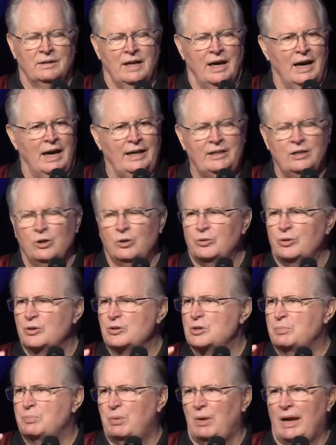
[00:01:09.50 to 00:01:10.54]
Now, I know
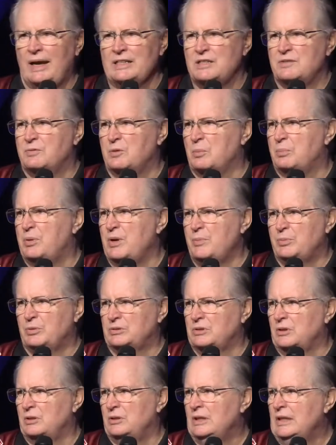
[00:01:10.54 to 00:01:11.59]
there's a place for
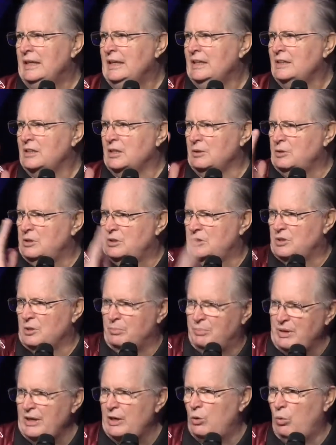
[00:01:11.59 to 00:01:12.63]
people to
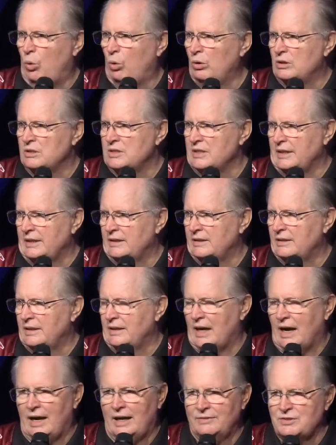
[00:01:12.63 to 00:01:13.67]
be quarantined,
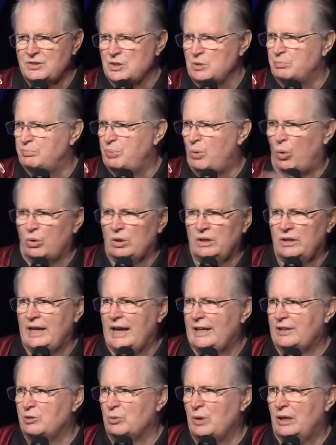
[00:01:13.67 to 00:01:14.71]
and I've supported
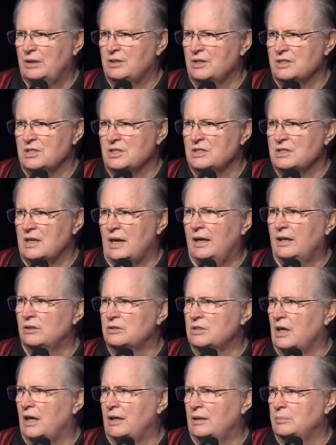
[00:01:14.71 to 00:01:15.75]
that throughout this
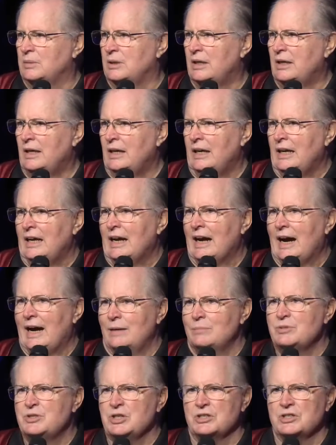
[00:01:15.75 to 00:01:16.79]
entire time.
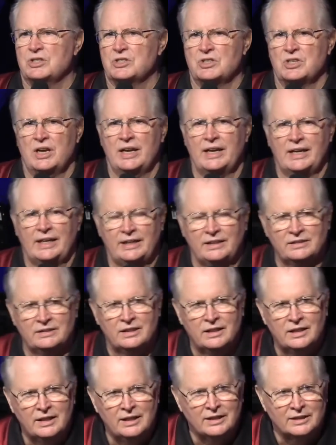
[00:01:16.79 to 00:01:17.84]
I'm just saying
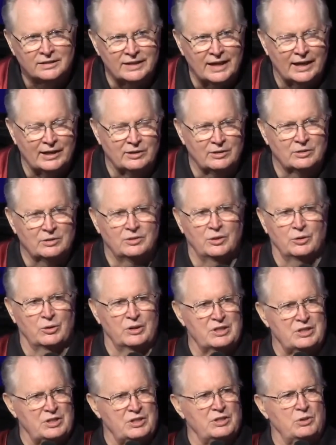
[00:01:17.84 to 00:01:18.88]
that
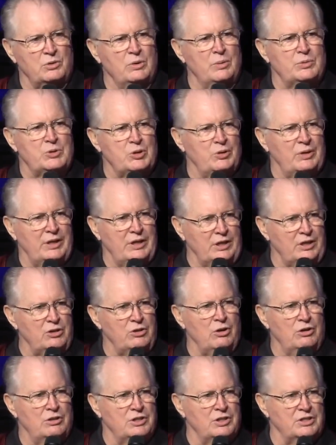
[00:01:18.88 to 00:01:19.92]
there is a scripture that
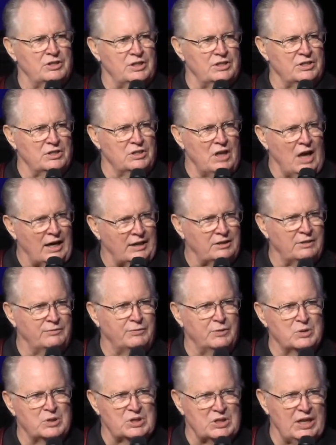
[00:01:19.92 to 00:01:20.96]
encourages us not to
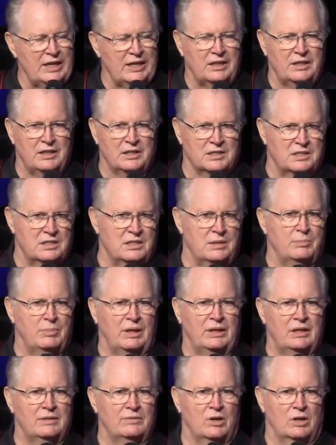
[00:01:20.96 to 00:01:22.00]
forsake the
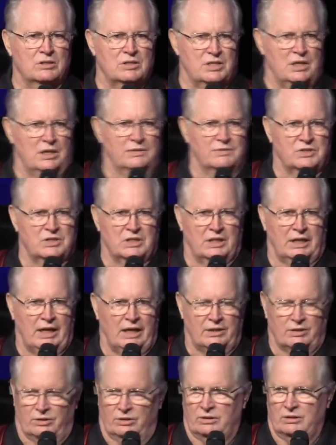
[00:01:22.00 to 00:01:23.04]
assembling of ourselves
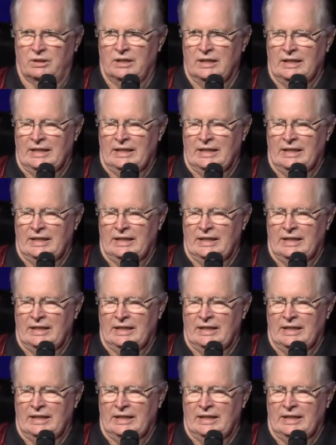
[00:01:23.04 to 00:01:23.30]
together.